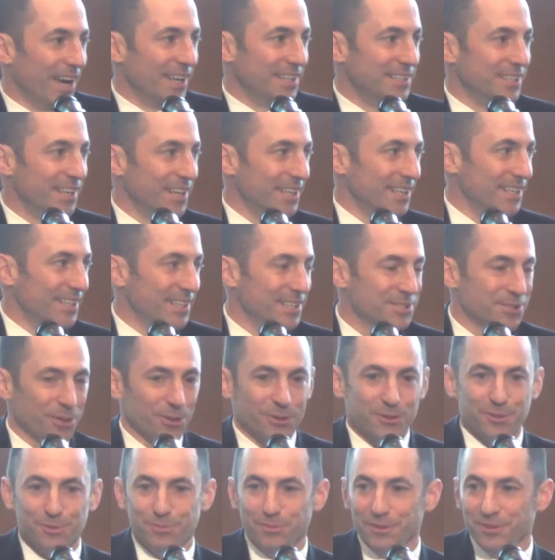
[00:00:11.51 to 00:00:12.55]
And yet it's
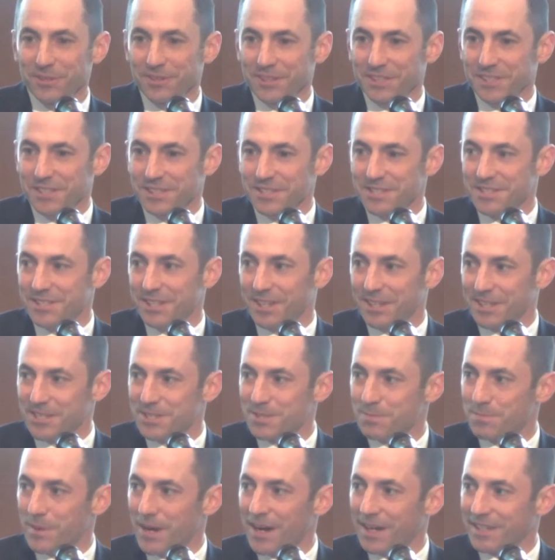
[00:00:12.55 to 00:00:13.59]
our communities that
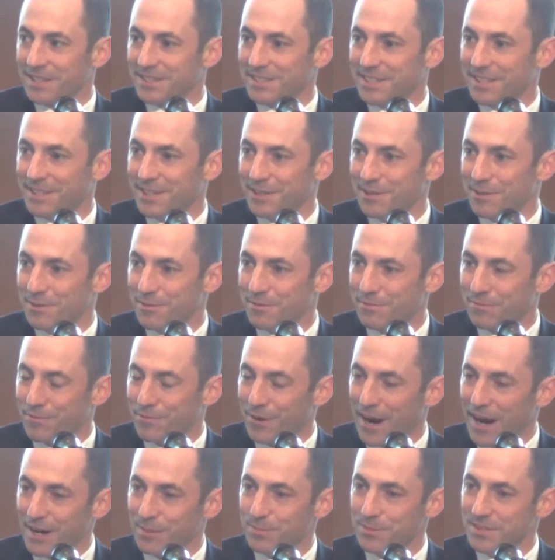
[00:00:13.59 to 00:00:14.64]
expect
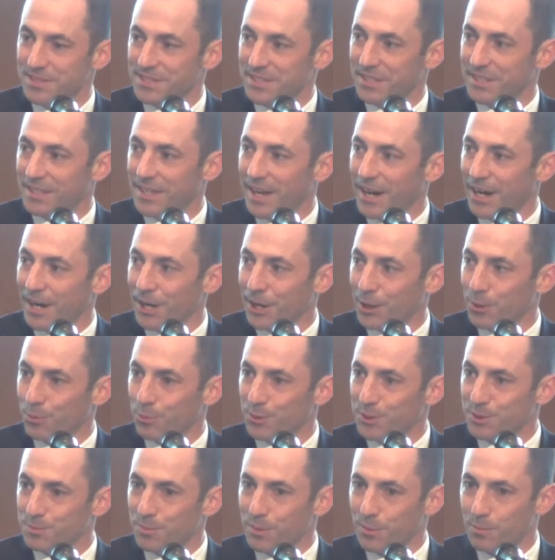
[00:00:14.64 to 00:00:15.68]
fragmented care,
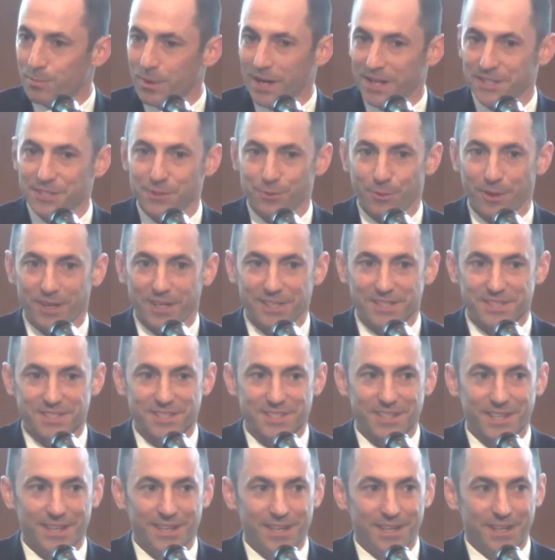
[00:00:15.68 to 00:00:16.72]
which
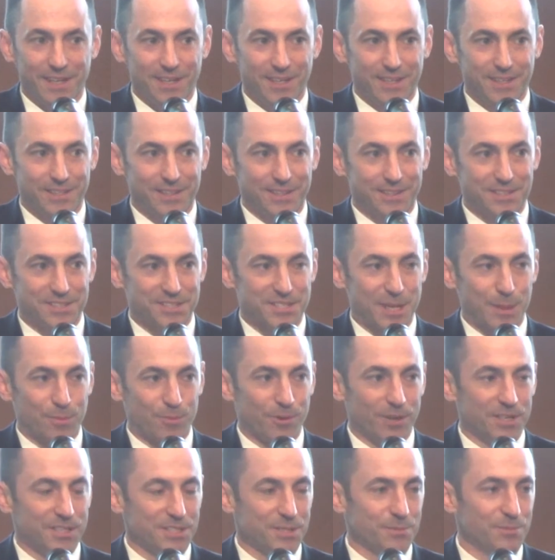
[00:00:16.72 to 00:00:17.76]
perpetuates the
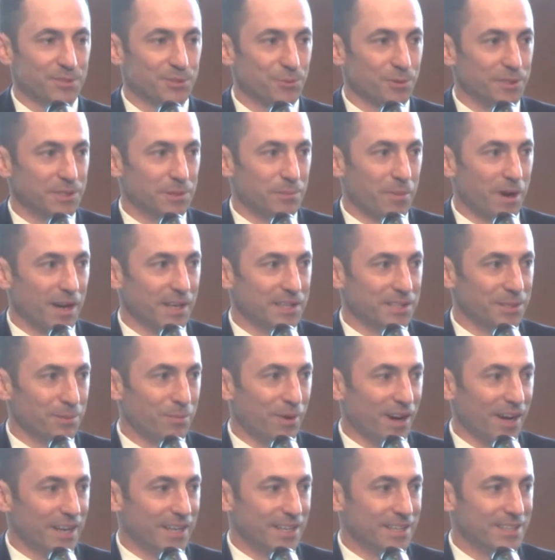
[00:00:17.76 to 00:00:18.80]
separation between the mind and the
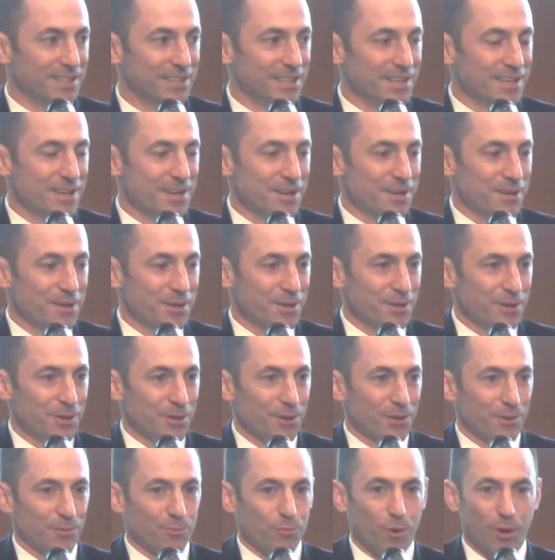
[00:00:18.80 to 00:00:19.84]
body.
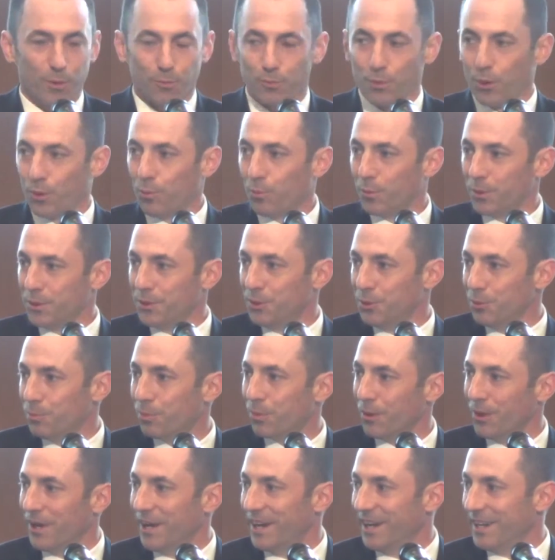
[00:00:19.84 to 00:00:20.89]
What role will you
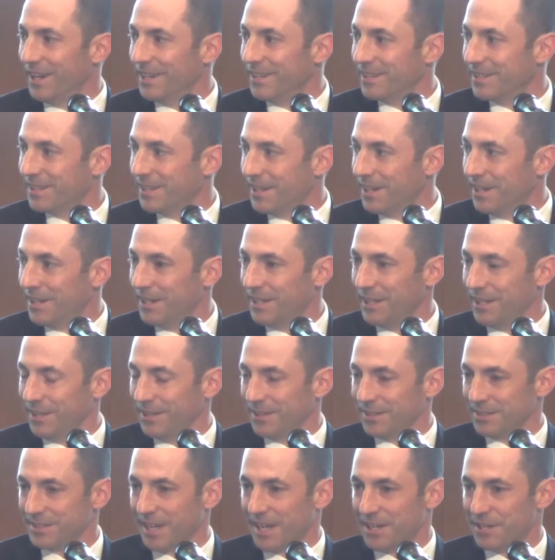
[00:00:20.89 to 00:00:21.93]
play in
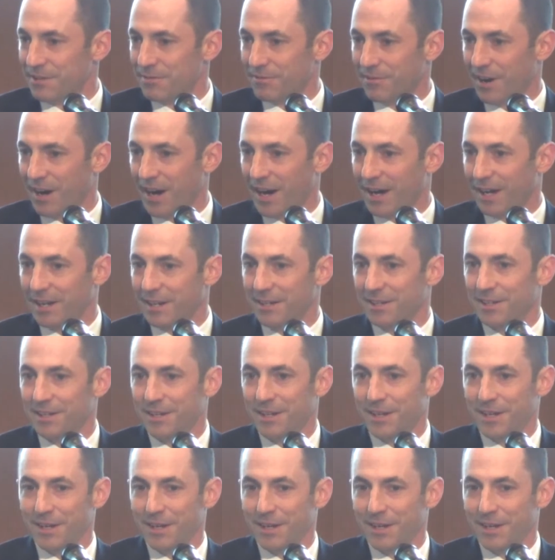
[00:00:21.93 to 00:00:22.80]
healing that divide?